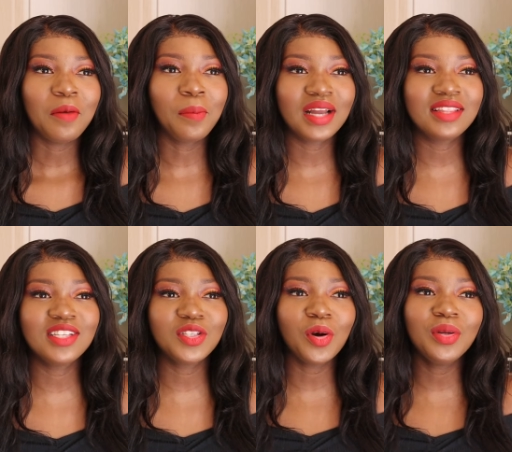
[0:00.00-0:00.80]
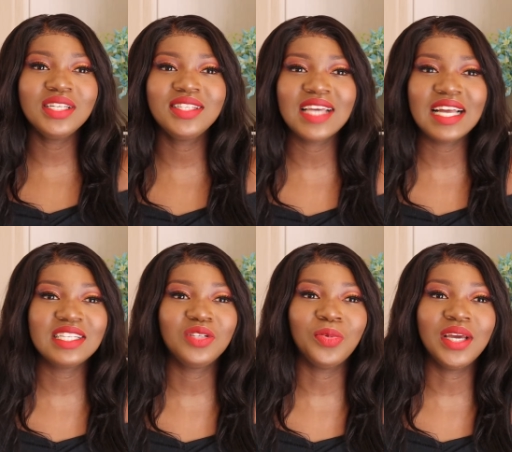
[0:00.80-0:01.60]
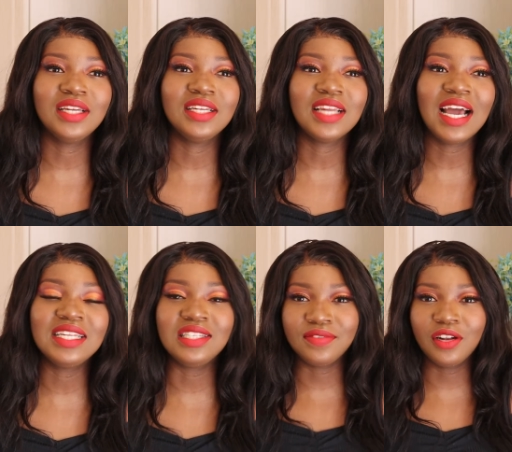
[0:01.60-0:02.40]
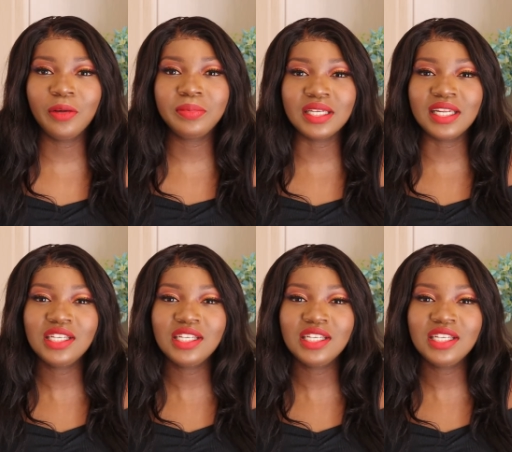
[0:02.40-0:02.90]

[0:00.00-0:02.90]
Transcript: but this only started when i developed an